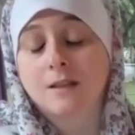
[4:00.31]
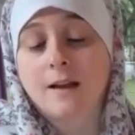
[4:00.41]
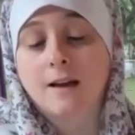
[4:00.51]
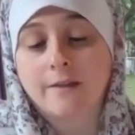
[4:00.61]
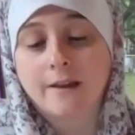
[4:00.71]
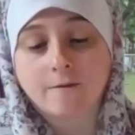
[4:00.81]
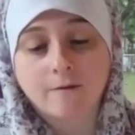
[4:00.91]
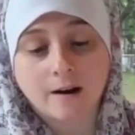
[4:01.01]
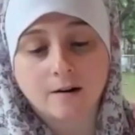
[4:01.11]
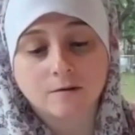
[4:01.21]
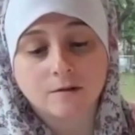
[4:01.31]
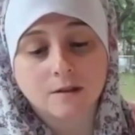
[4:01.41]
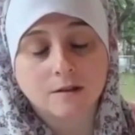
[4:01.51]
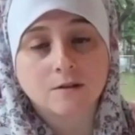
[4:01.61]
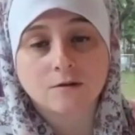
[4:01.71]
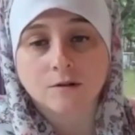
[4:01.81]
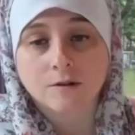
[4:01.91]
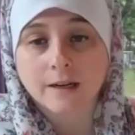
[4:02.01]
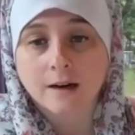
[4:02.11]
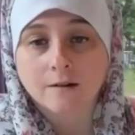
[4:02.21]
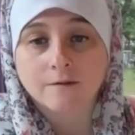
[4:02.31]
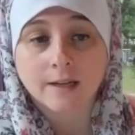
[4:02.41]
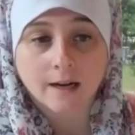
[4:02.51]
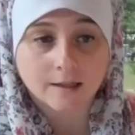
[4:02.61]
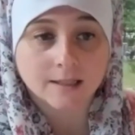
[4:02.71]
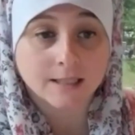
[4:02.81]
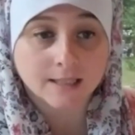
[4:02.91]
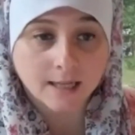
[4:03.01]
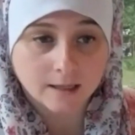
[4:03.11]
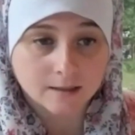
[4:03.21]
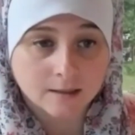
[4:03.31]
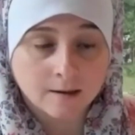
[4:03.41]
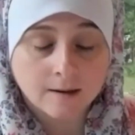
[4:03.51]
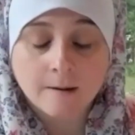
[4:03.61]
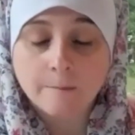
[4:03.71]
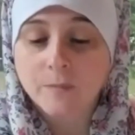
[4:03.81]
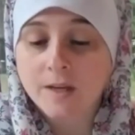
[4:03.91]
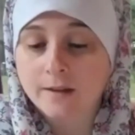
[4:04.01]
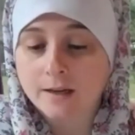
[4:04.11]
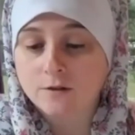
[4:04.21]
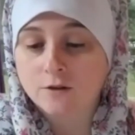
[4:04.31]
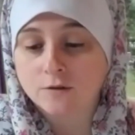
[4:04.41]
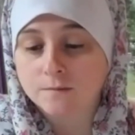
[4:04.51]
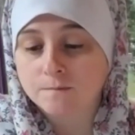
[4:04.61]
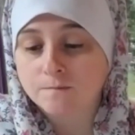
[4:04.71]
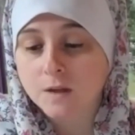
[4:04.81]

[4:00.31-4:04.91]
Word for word: and they found the story of Inanna's descent in that tomb.